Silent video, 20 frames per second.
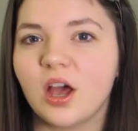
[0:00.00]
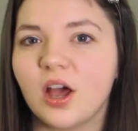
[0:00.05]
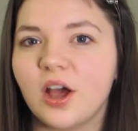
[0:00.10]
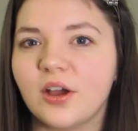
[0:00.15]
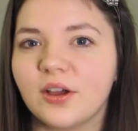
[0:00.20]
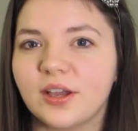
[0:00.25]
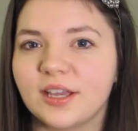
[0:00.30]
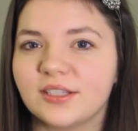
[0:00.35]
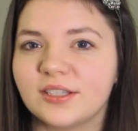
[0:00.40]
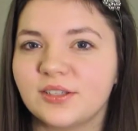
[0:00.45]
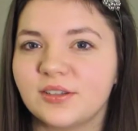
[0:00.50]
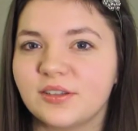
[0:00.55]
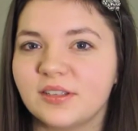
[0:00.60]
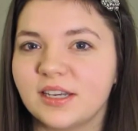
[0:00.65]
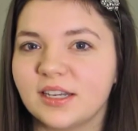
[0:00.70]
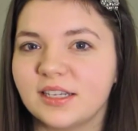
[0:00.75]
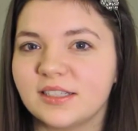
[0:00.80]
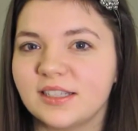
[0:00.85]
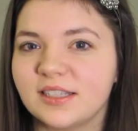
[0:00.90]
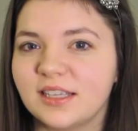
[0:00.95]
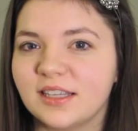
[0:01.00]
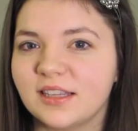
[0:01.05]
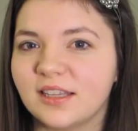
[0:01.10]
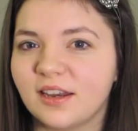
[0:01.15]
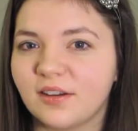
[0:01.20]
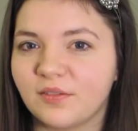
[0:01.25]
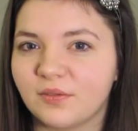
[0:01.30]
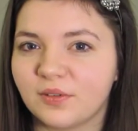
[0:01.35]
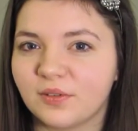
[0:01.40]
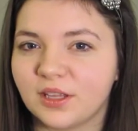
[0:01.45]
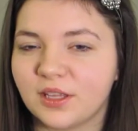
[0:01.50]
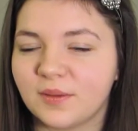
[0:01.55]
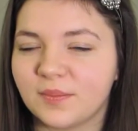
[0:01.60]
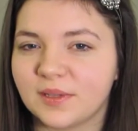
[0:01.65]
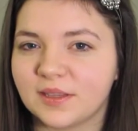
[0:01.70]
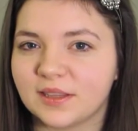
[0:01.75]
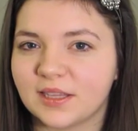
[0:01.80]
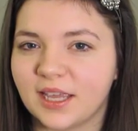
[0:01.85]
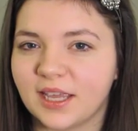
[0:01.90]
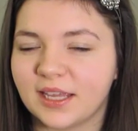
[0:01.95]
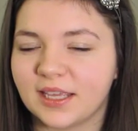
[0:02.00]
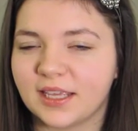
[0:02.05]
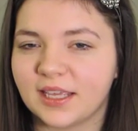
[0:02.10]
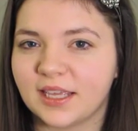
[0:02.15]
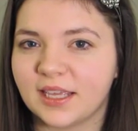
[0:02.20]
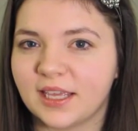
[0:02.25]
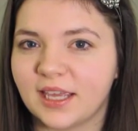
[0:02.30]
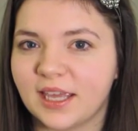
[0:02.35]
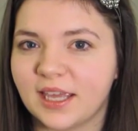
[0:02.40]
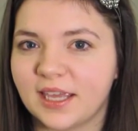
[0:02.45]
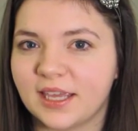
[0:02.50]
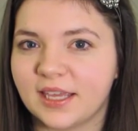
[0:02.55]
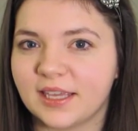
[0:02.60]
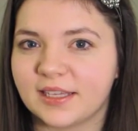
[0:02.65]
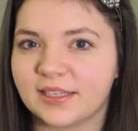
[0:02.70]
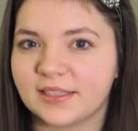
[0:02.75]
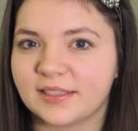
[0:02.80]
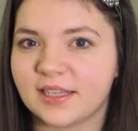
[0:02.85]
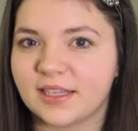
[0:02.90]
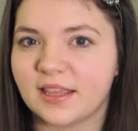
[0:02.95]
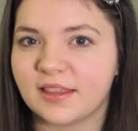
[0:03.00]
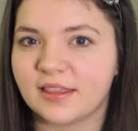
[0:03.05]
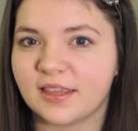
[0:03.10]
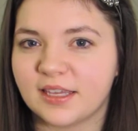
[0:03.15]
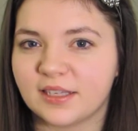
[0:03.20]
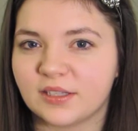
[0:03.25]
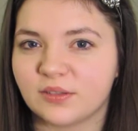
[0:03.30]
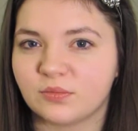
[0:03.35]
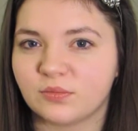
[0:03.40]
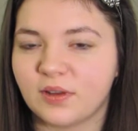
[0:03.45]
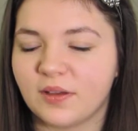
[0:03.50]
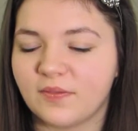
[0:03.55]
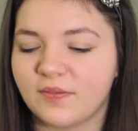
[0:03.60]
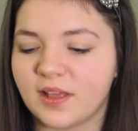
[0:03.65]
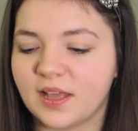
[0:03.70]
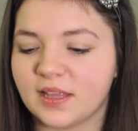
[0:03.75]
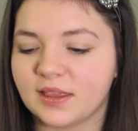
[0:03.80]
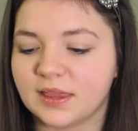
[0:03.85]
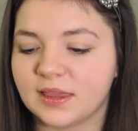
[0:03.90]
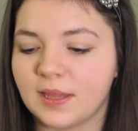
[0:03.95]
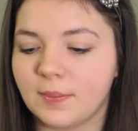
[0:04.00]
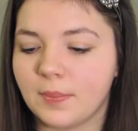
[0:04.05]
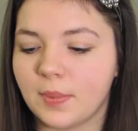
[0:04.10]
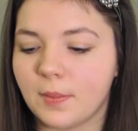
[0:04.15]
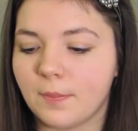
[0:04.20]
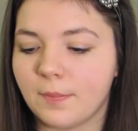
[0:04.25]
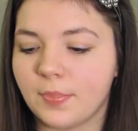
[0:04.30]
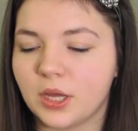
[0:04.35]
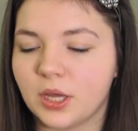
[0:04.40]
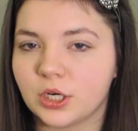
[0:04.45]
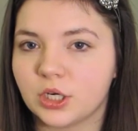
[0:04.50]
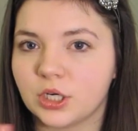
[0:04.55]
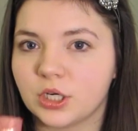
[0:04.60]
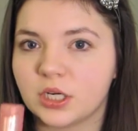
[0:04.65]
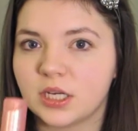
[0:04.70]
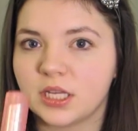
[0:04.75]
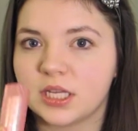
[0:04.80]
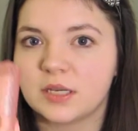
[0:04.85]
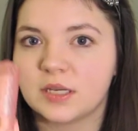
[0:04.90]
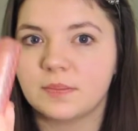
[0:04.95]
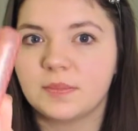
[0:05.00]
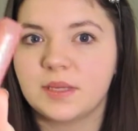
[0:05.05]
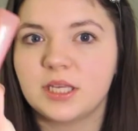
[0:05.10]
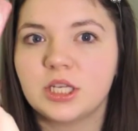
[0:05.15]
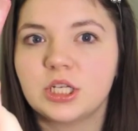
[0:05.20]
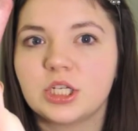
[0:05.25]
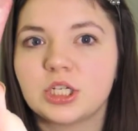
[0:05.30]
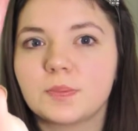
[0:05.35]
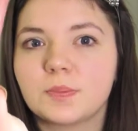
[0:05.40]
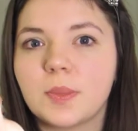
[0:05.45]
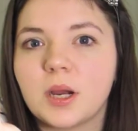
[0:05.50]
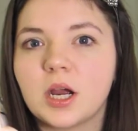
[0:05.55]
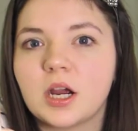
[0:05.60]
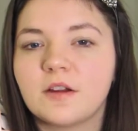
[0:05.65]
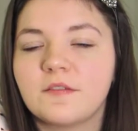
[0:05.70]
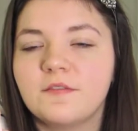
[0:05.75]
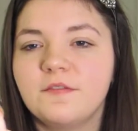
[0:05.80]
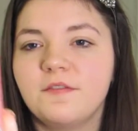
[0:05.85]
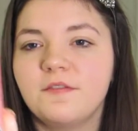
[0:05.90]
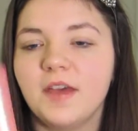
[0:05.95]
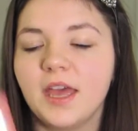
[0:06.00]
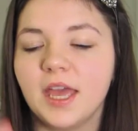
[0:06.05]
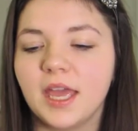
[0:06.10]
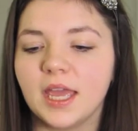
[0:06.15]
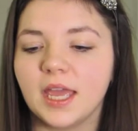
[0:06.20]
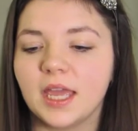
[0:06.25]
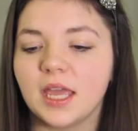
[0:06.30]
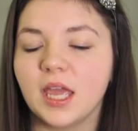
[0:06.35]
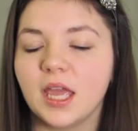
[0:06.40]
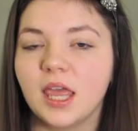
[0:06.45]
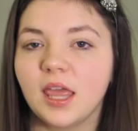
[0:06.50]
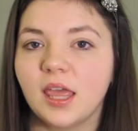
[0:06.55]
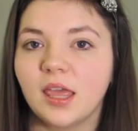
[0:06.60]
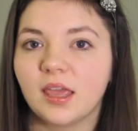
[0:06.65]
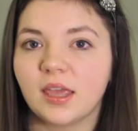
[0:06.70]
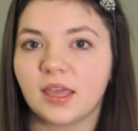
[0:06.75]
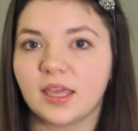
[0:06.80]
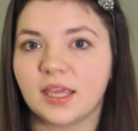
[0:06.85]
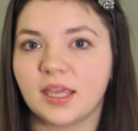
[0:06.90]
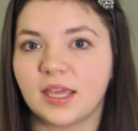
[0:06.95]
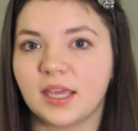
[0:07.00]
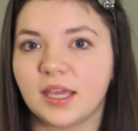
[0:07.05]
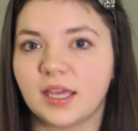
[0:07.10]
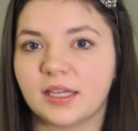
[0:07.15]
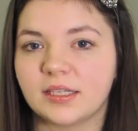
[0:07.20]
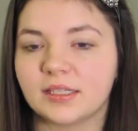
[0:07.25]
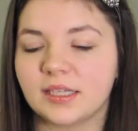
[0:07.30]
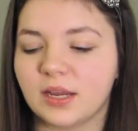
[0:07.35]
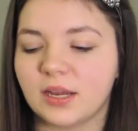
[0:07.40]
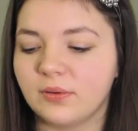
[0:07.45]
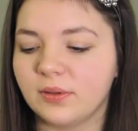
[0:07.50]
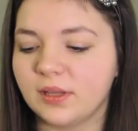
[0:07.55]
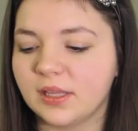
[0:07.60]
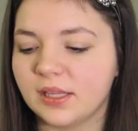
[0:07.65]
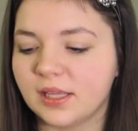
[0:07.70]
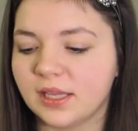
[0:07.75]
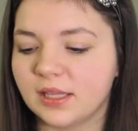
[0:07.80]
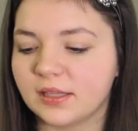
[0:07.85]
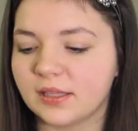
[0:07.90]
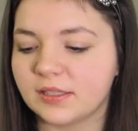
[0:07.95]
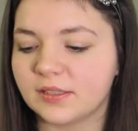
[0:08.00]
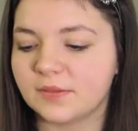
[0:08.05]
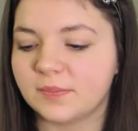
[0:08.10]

Okay, so the next thing that I've really been liking is this Revlon Lip Butter in Peach Parfait. And I really like this